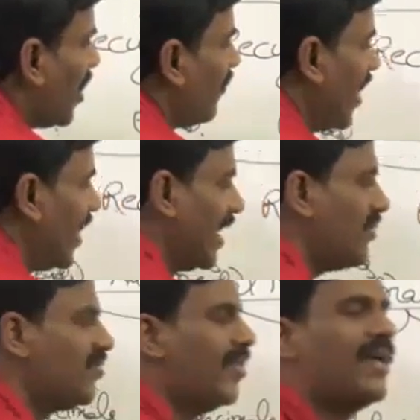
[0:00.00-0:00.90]
infinite
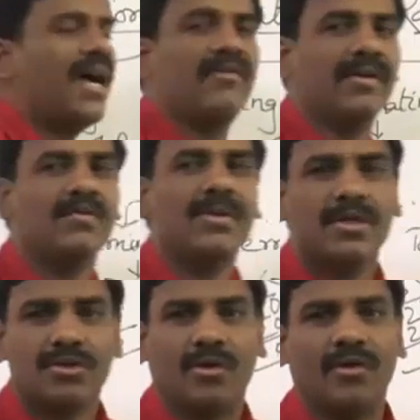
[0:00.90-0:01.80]
times we'll be having.
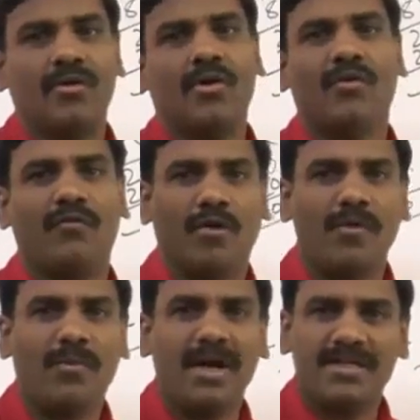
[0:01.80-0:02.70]
So
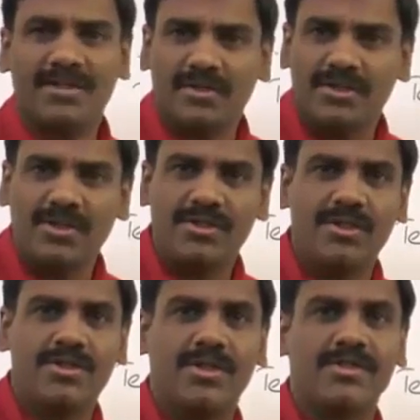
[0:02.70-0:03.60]

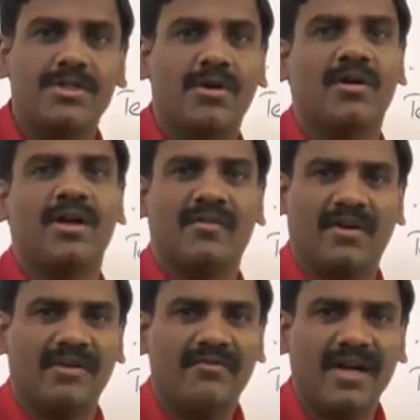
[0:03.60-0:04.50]
4.00000
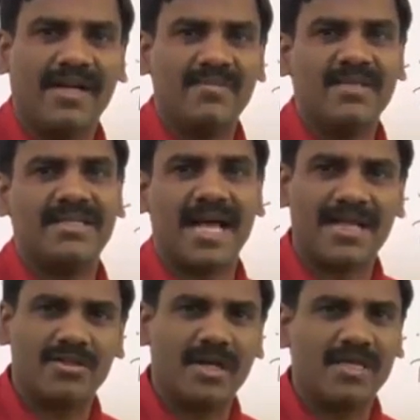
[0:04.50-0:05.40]
for infinite times is
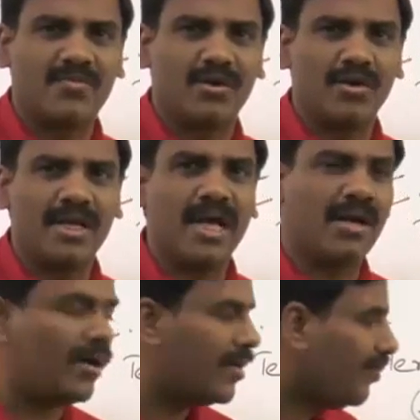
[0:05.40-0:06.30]
as good as 4 only, or
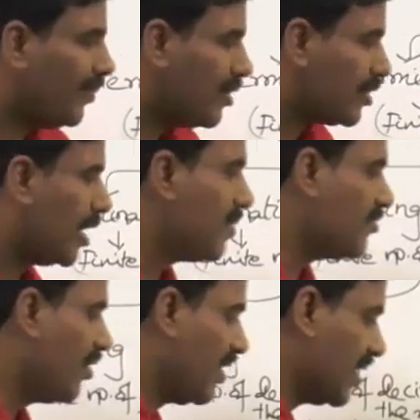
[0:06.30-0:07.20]
not? So that
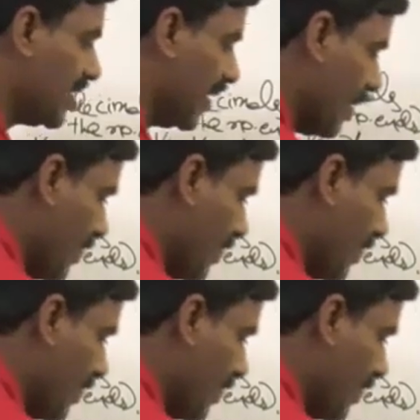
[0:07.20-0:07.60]
means what we can say,